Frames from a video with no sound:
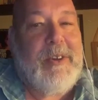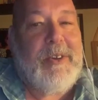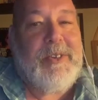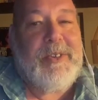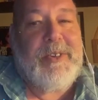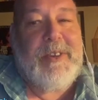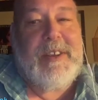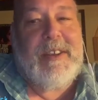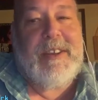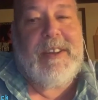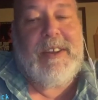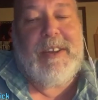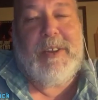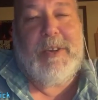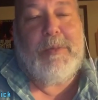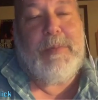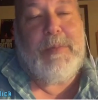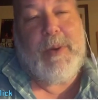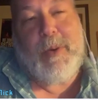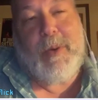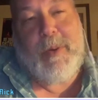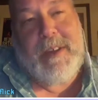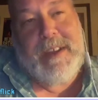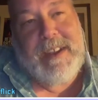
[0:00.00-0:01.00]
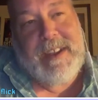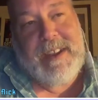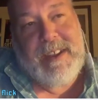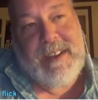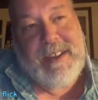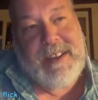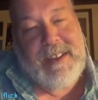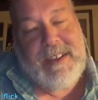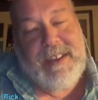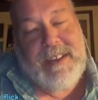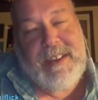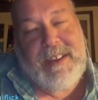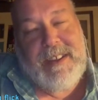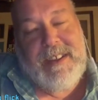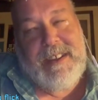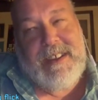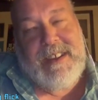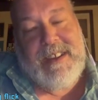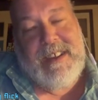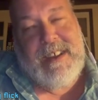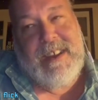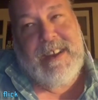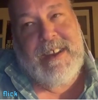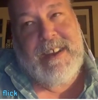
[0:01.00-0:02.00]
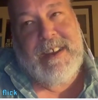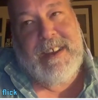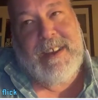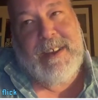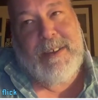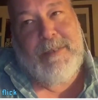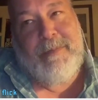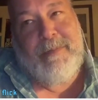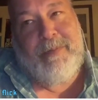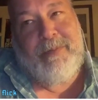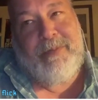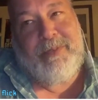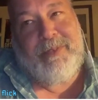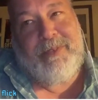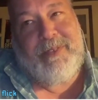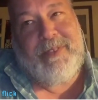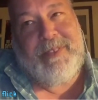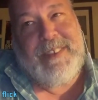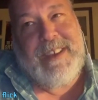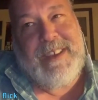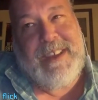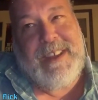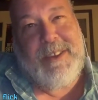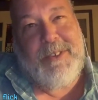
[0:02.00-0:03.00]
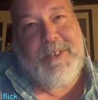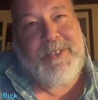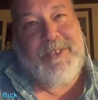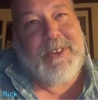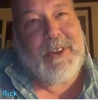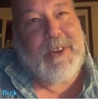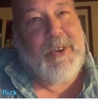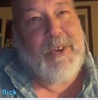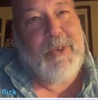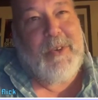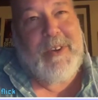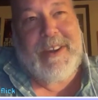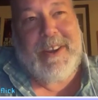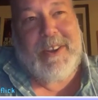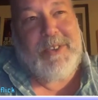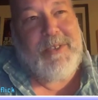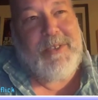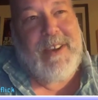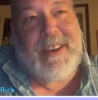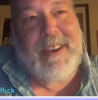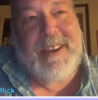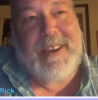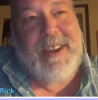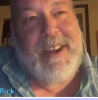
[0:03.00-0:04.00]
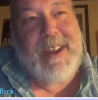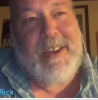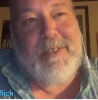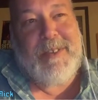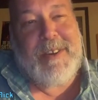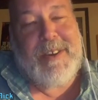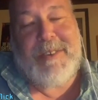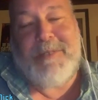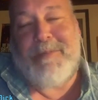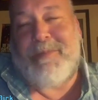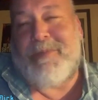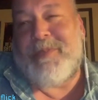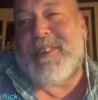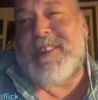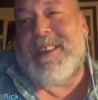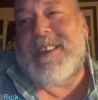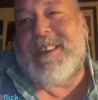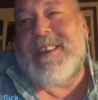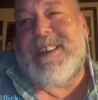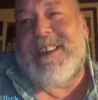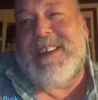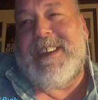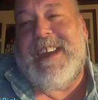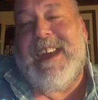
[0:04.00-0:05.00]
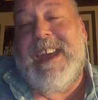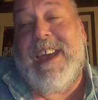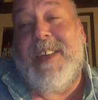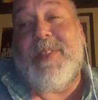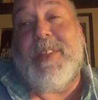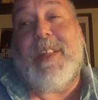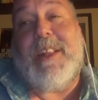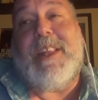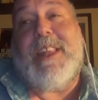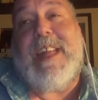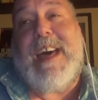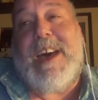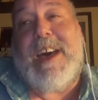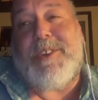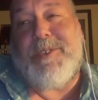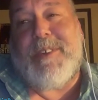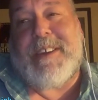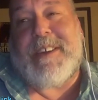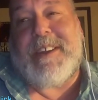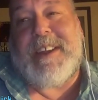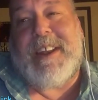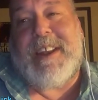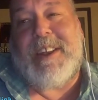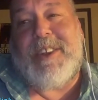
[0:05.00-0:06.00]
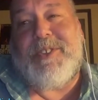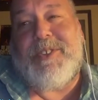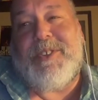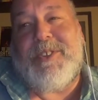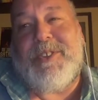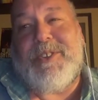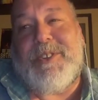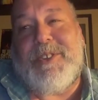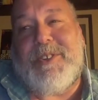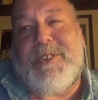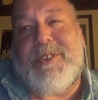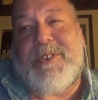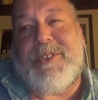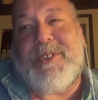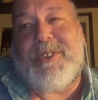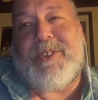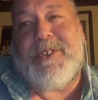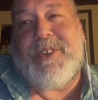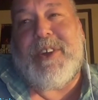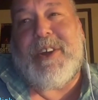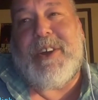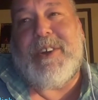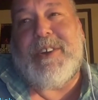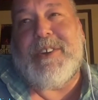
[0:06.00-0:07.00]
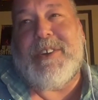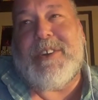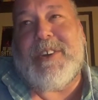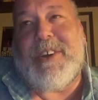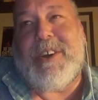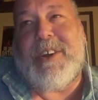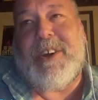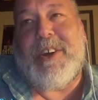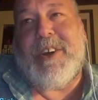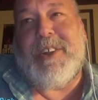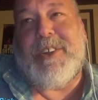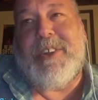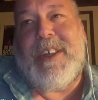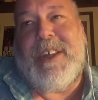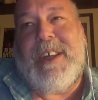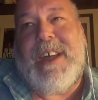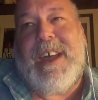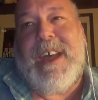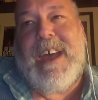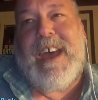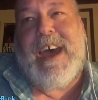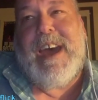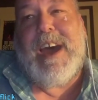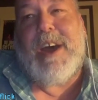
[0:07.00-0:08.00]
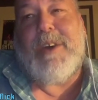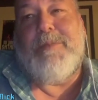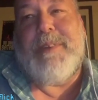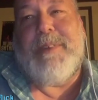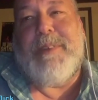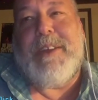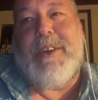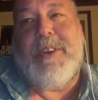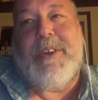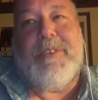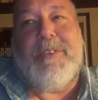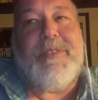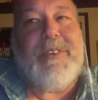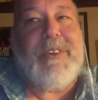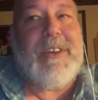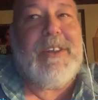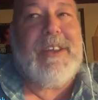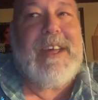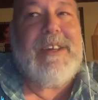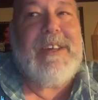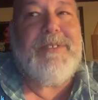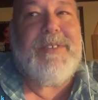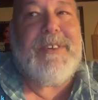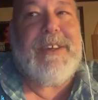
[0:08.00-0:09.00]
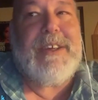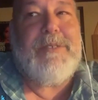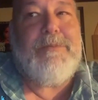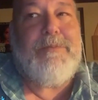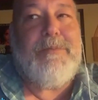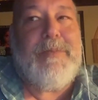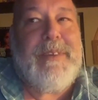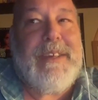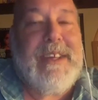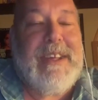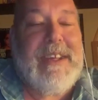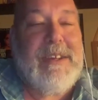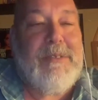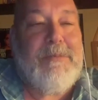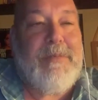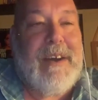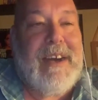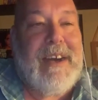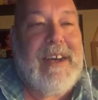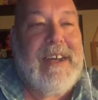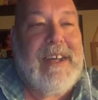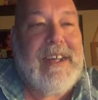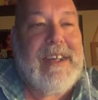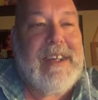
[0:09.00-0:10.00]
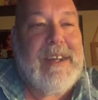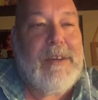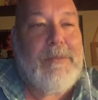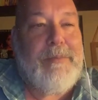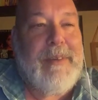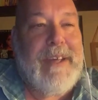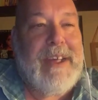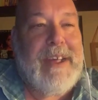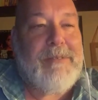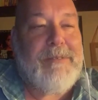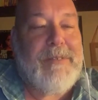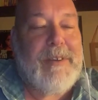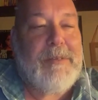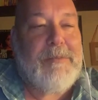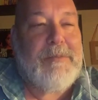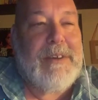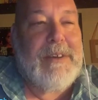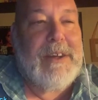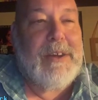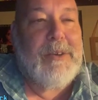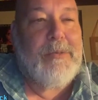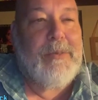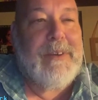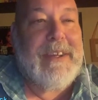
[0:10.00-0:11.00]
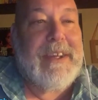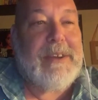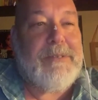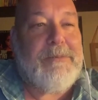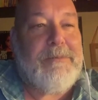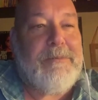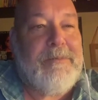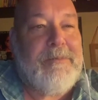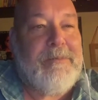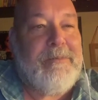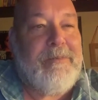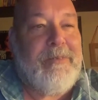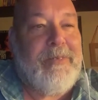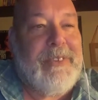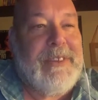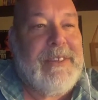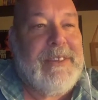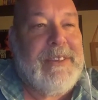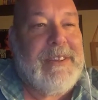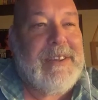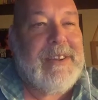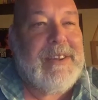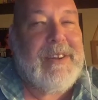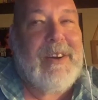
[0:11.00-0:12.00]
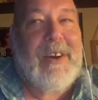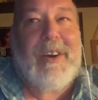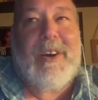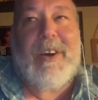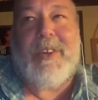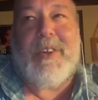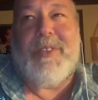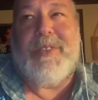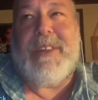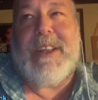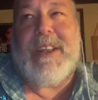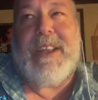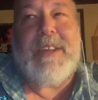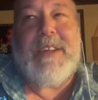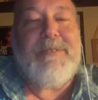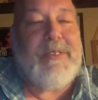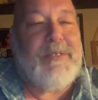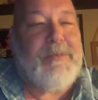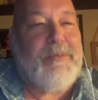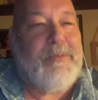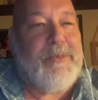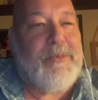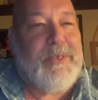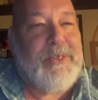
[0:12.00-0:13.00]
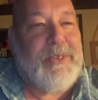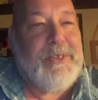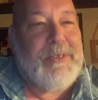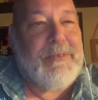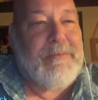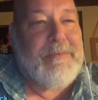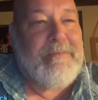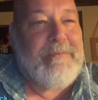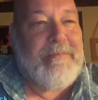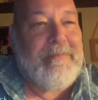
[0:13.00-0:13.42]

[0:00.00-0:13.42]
I was a little boy, and it was the corniest record ever. And the last record I listened to is a song called How Beautiful Life Can Be by a band from Wigan called The Lathams.